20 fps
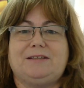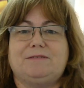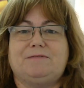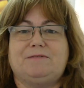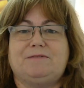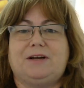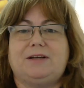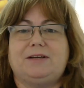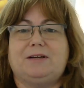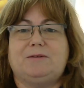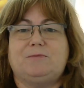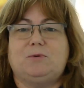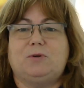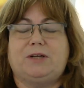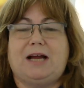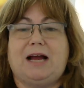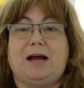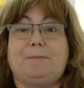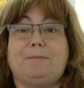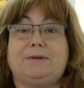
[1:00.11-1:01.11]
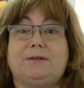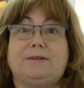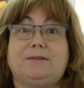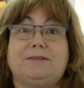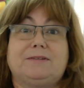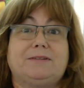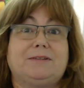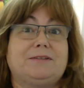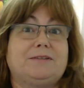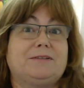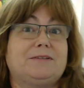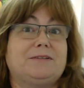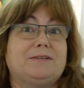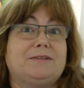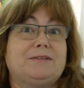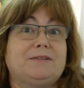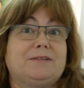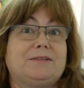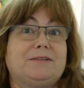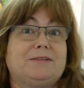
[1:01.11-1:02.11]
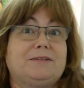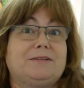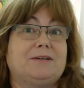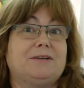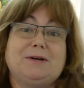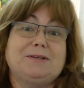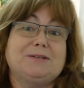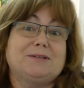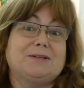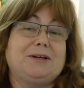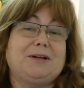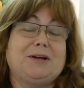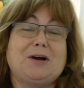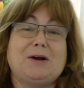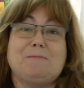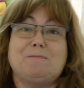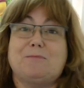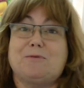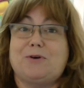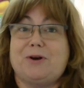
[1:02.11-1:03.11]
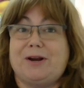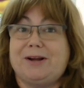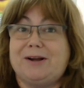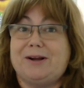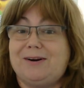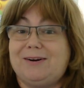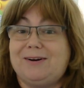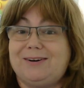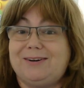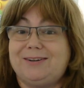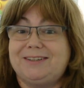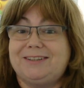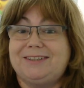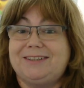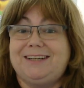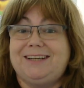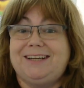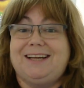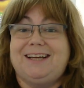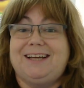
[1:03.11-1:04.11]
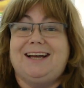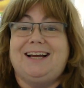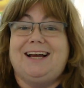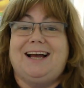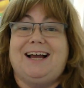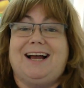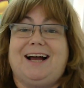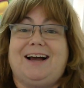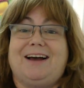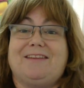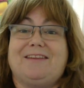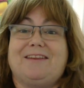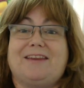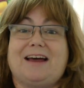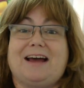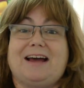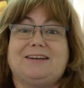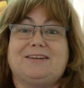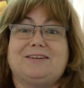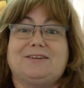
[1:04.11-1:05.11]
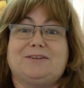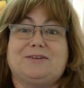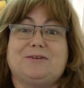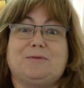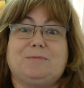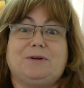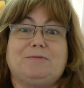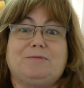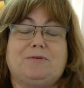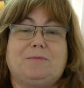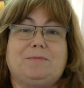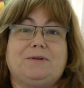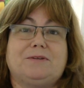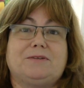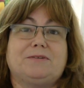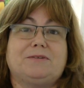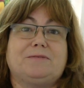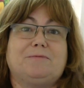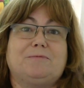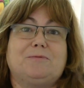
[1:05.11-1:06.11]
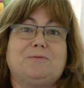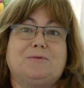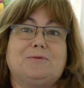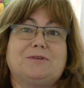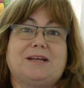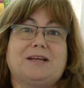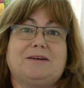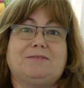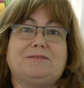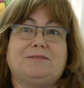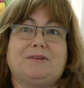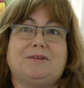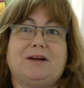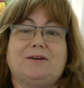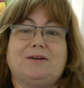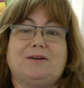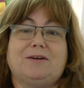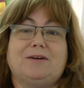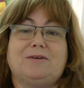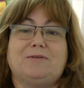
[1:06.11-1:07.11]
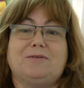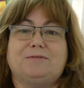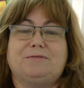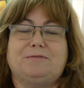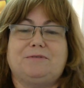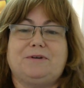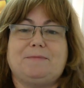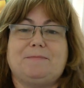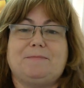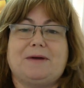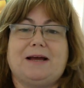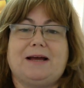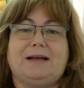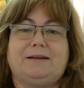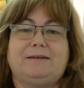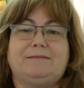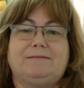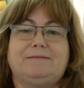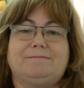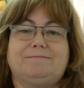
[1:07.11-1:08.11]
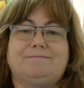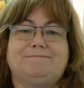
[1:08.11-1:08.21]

to find out what happens, and certainly, personally, I'm praying hard that Tommy Robinson walks out of that court a free man.